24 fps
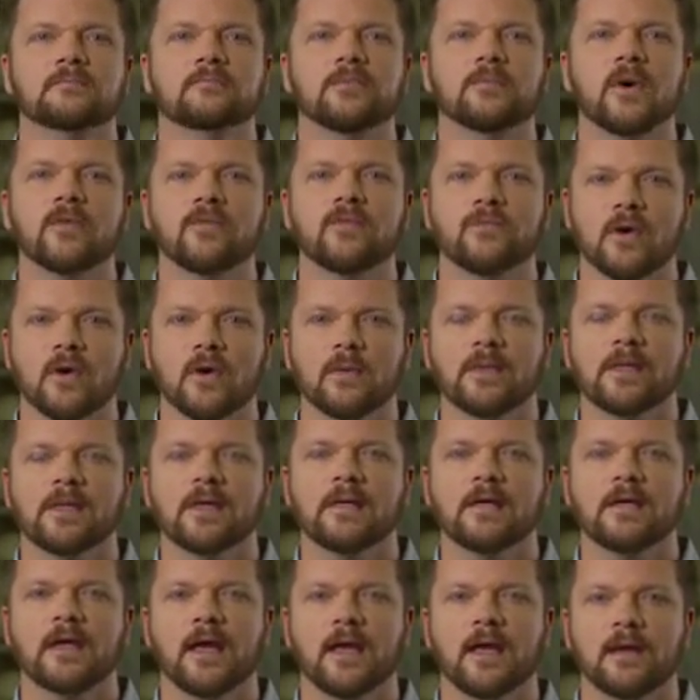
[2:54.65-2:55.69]
both
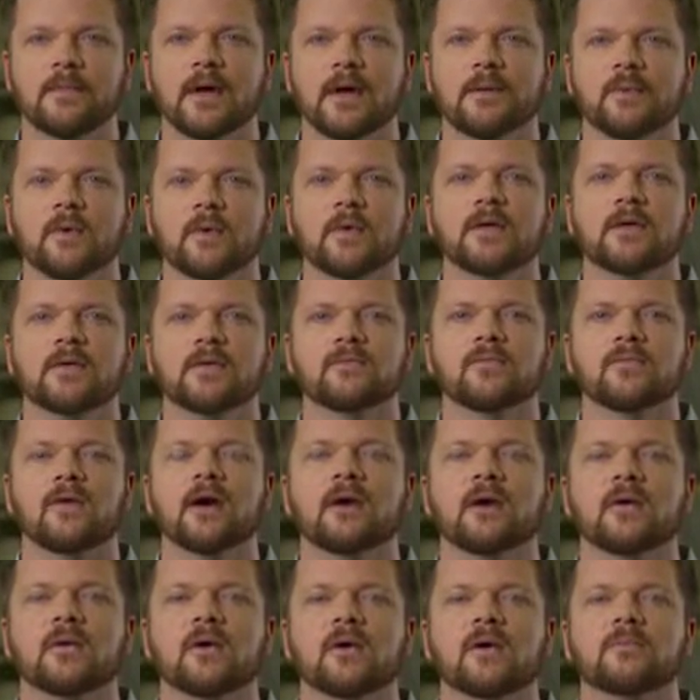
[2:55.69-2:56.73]
verbally and by pulling the
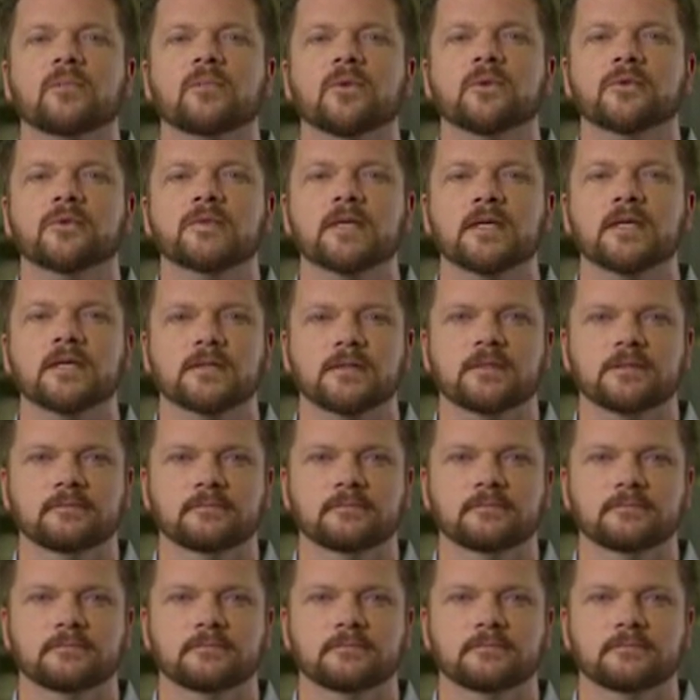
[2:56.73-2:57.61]
fire alarm pull station.